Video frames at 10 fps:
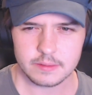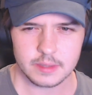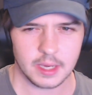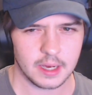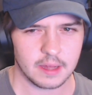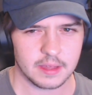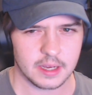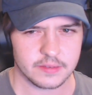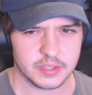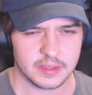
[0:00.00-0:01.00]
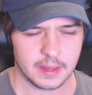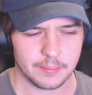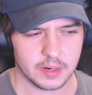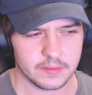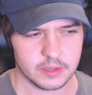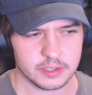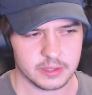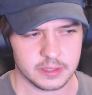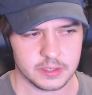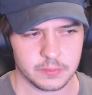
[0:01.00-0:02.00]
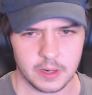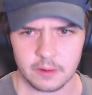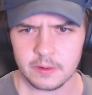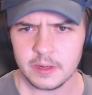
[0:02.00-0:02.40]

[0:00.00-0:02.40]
Yeah, I think I've said that previously as well.